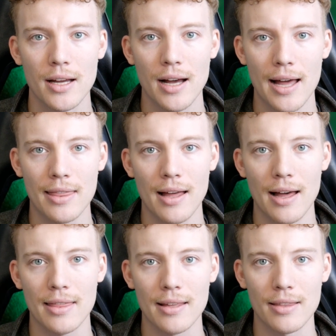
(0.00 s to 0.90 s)
I
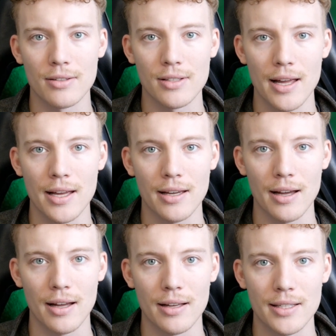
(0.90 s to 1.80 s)
think there's like
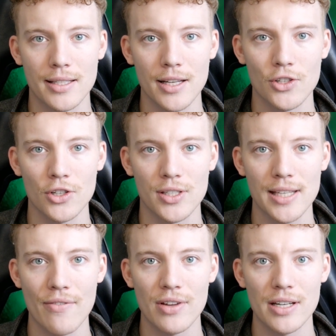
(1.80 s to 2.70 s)
6 or
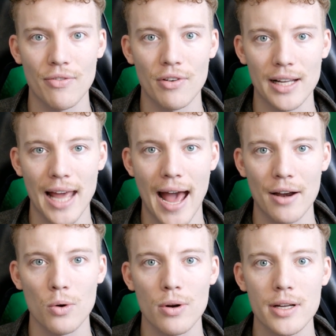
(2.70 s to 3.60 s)
7 different
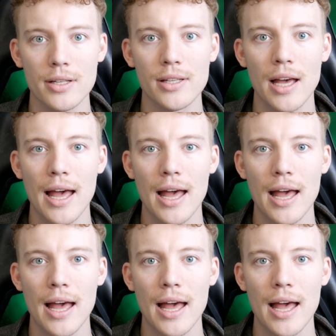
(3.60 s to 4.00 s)
categories.